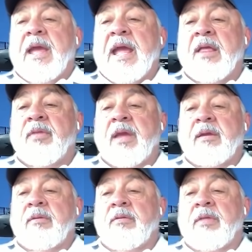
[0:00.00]
and
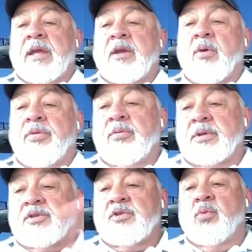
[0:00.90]
they they go through
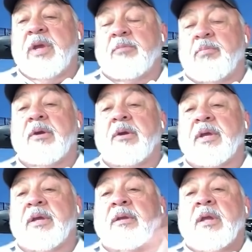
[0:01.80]
a two-week
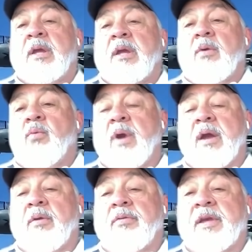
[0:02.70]
period
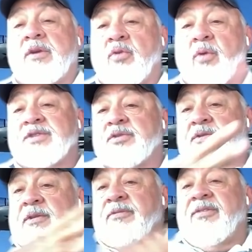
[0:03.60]
where the
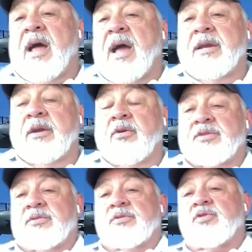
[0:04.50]
aggressors, the flying
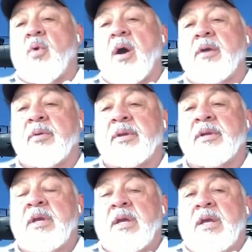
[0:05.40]
aggressor squadron,
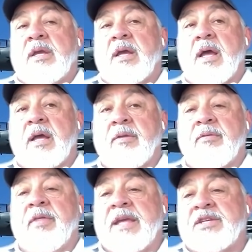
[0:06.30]
uh,
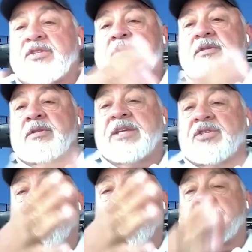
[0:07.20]
they they
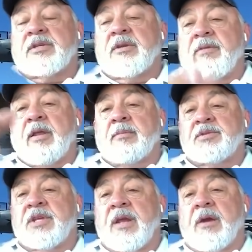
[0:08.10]
start to develop
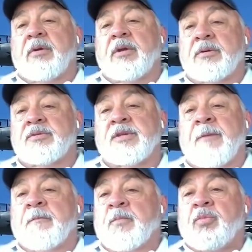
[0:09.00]
scenarios
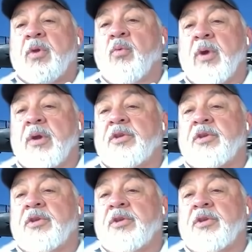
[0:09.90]
where